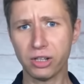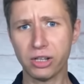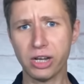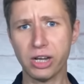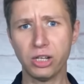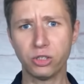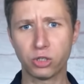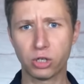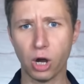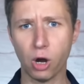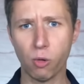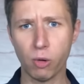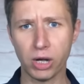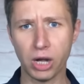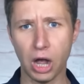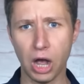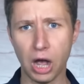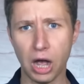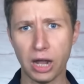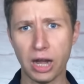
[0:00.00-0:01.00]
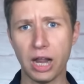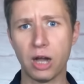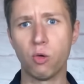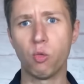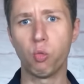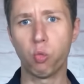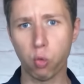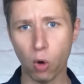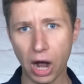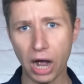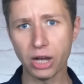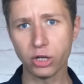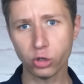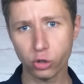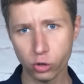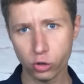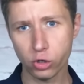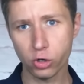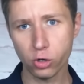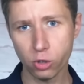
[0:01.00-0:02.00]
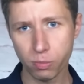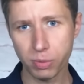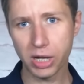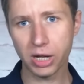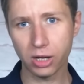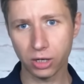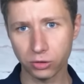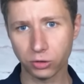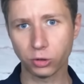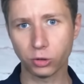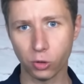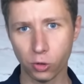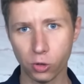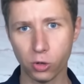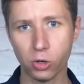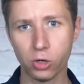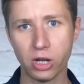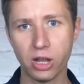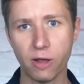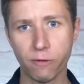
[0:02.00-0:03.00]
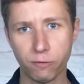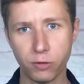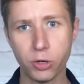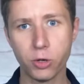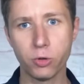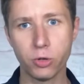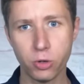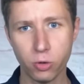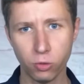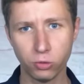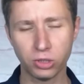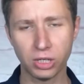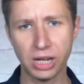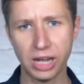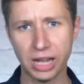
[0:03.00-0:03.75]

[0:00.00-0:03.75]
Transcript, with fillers: happy with the way things are going, so why bother?